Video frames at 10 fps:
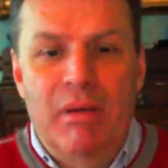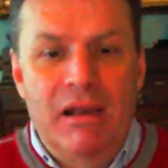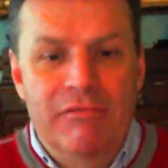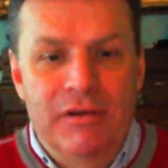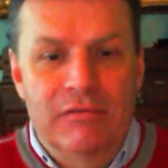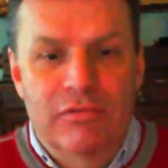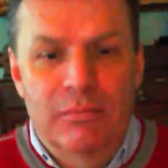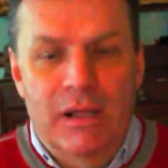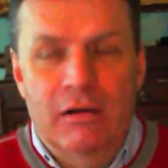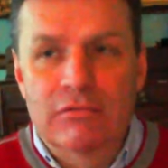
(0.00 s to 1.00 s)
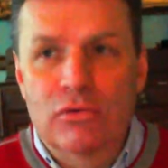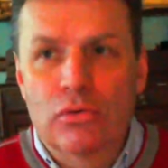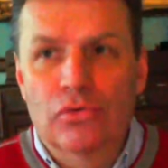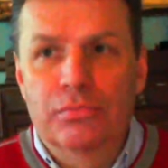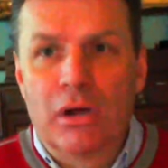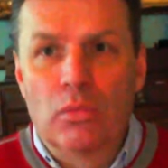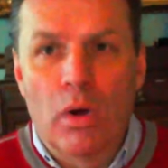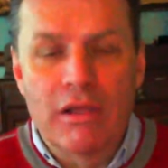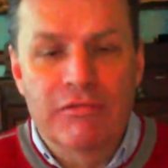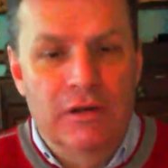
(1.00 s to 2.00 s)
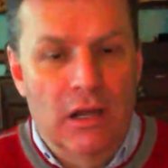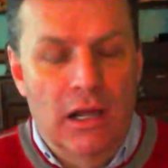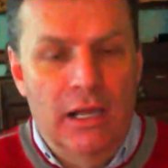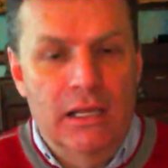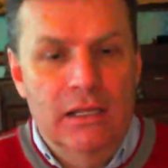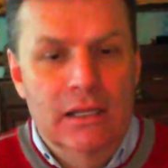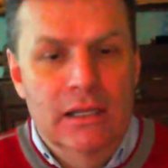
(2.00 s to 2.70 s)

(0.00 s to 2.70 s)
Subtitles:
benefited from that, and of course my wife and I